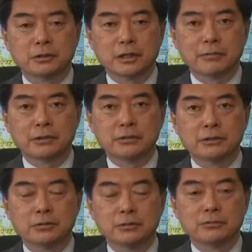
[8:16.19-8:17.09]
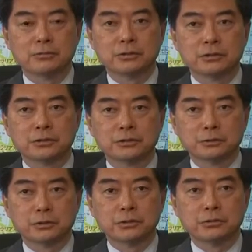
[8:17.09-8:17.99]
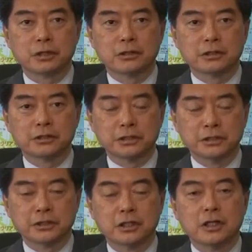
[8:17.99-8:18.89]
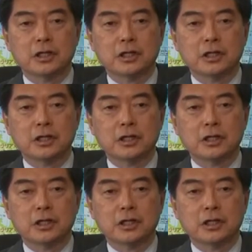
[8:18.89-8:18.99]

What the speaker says: governance code for the Tokyo Stock Exchange,